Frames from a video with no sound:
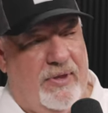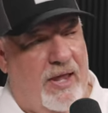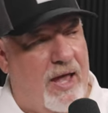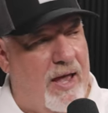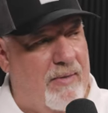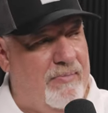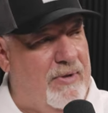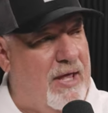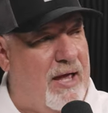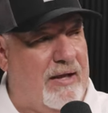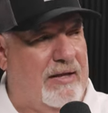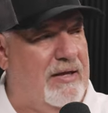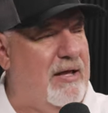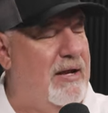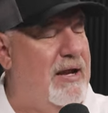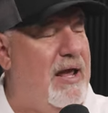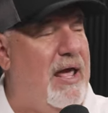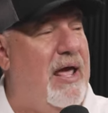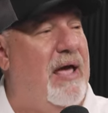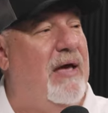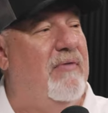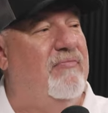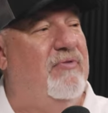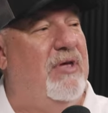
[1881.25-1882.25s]
I'm not going to
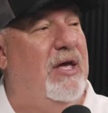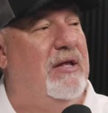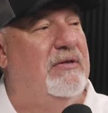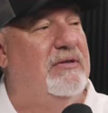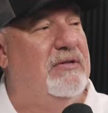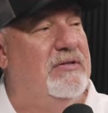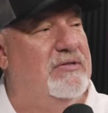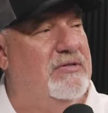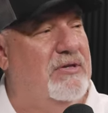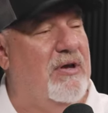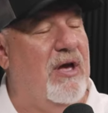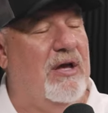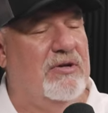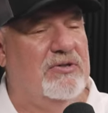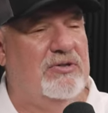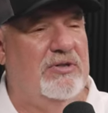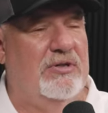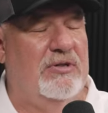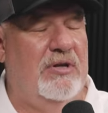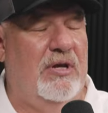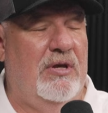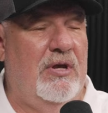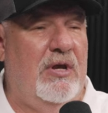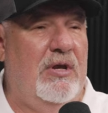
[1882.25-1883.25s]
yeah. have that
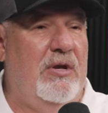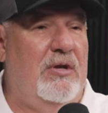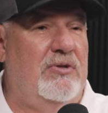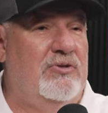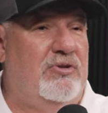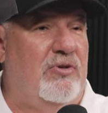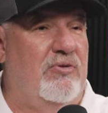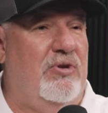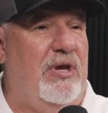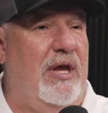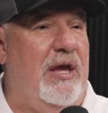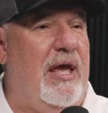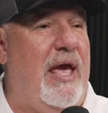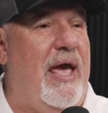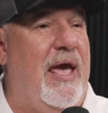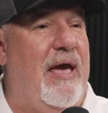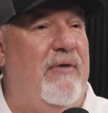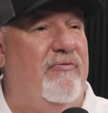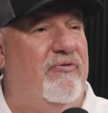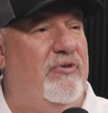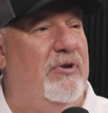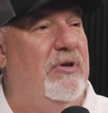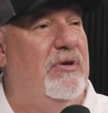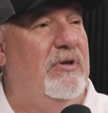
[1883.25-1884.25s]
discussion. So you
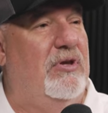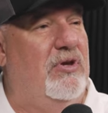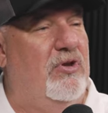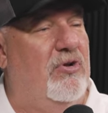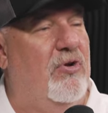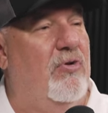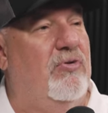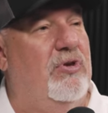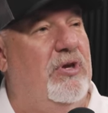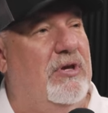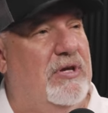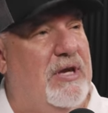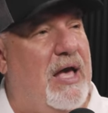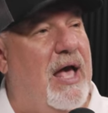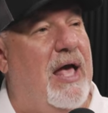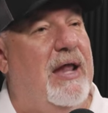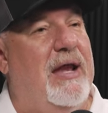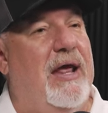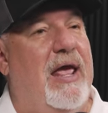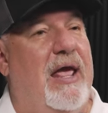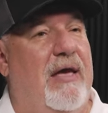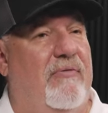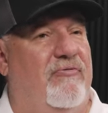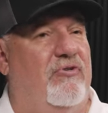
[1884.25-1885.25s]
have to, you know, you
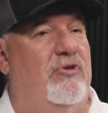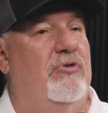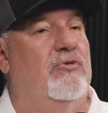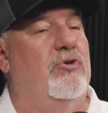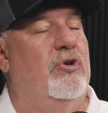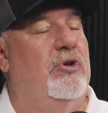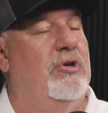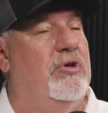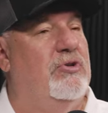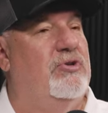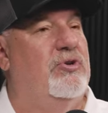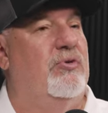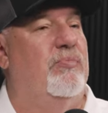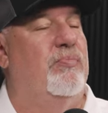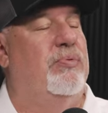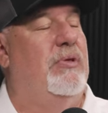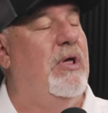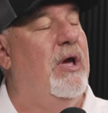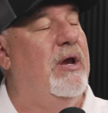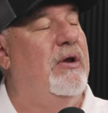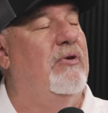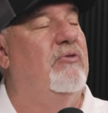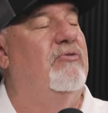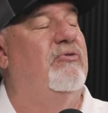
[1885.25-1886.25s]
kind of have to look at your
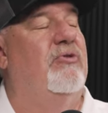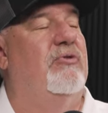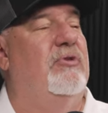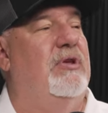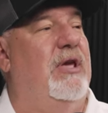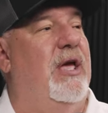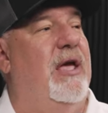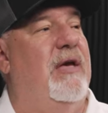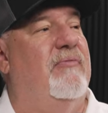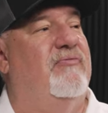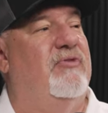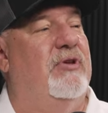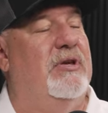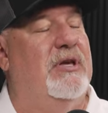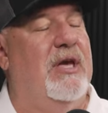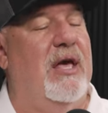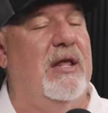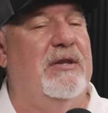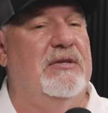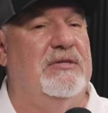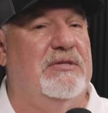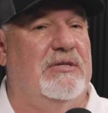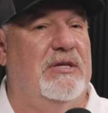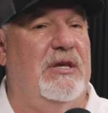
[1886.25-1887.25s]
players and you have to
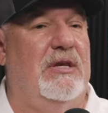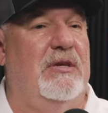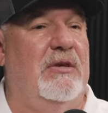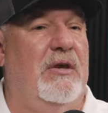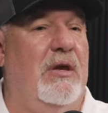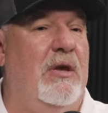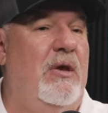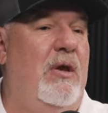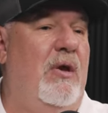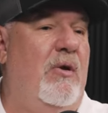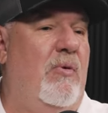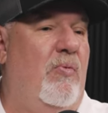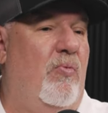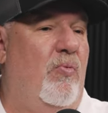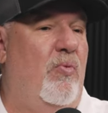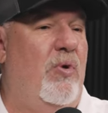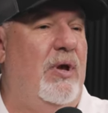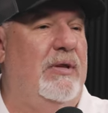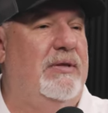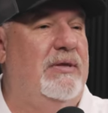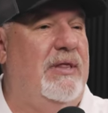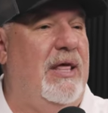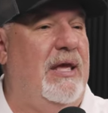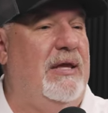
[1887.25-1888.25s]
kind of see
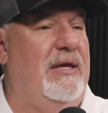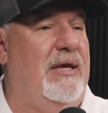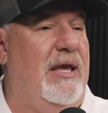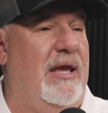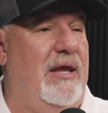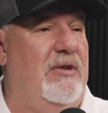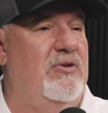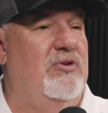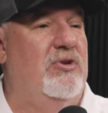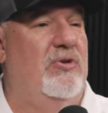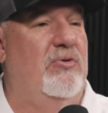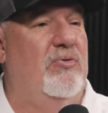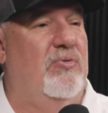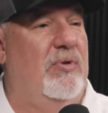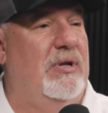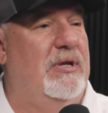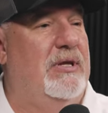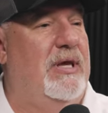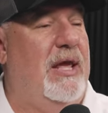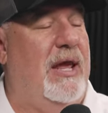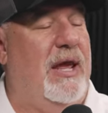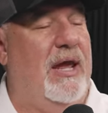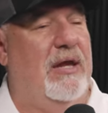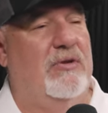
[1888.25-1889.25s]
what they can do
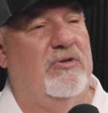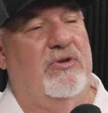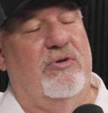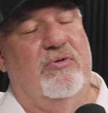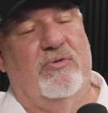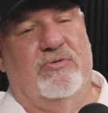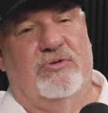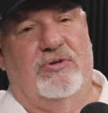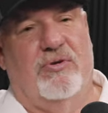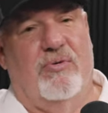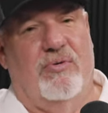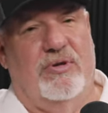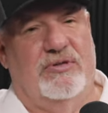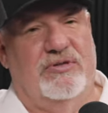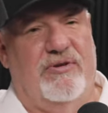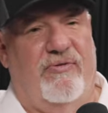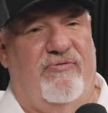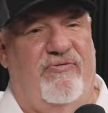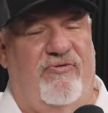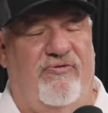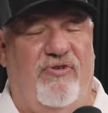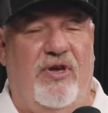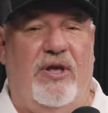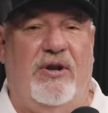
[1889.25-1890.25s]
and can't do. So as a
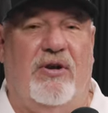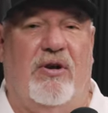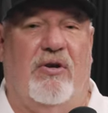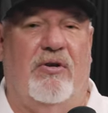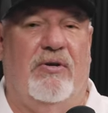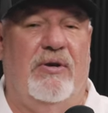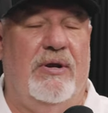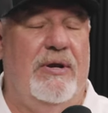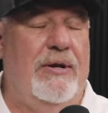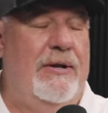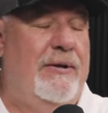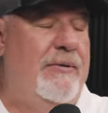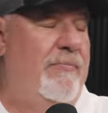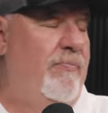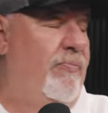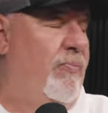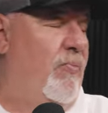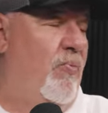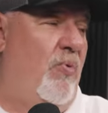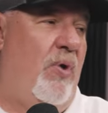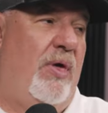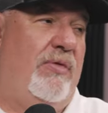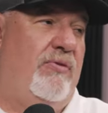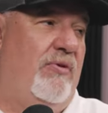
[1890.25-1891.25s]
fitter,
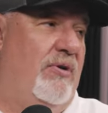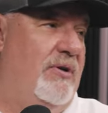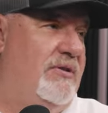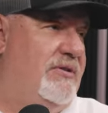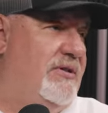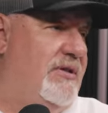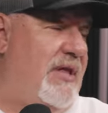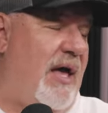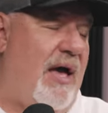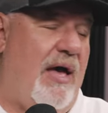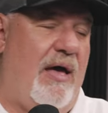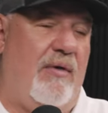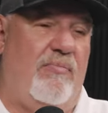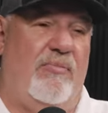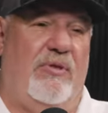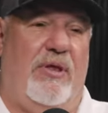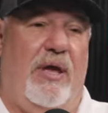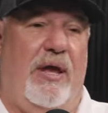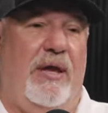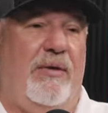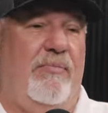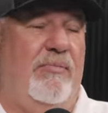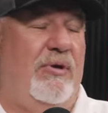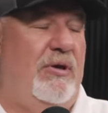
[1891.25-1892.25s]
whether it's Tom
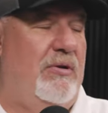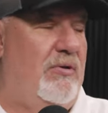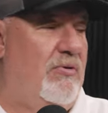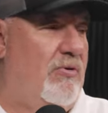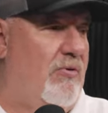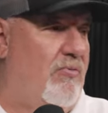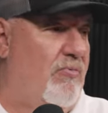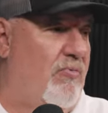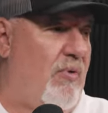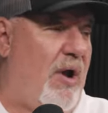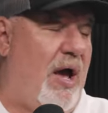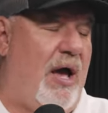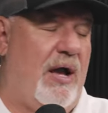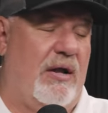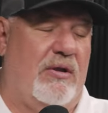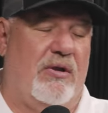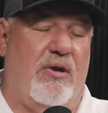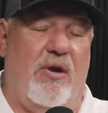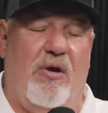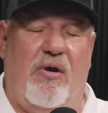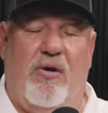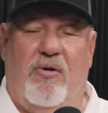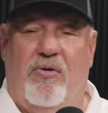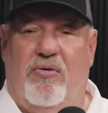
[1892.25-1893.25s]
Lehman or
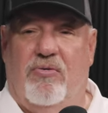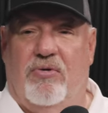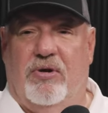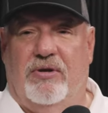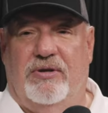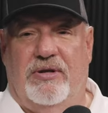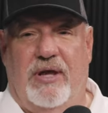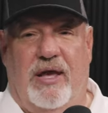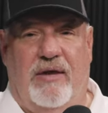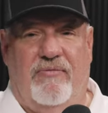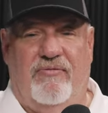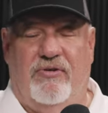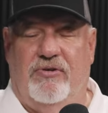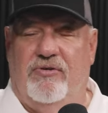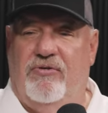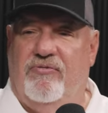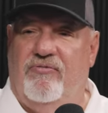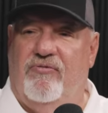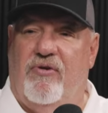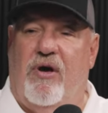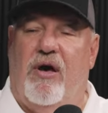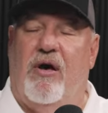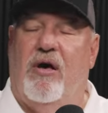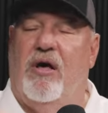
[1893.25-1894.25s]
Rocco or David
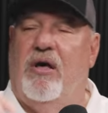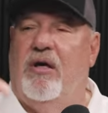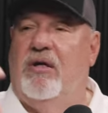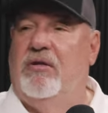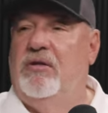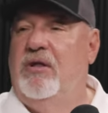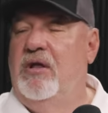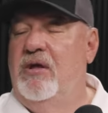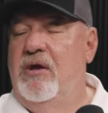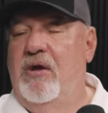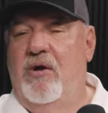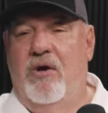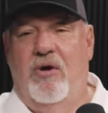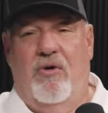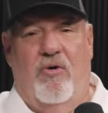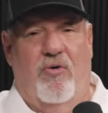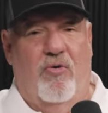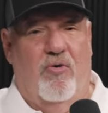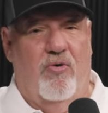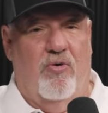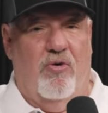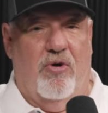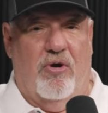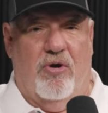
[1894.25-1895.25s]
Duval
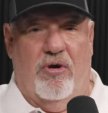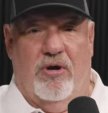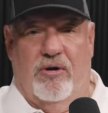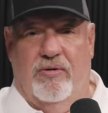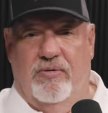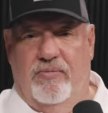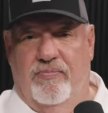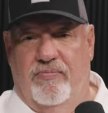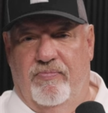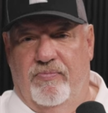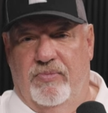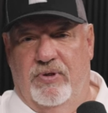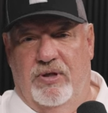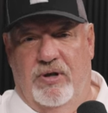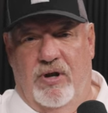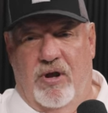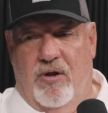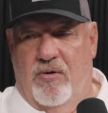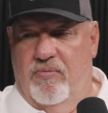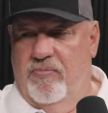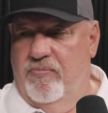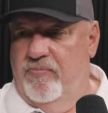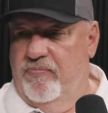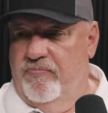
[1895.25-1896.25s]
or, you
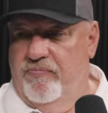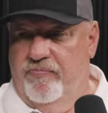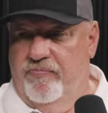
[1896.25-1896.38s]
know,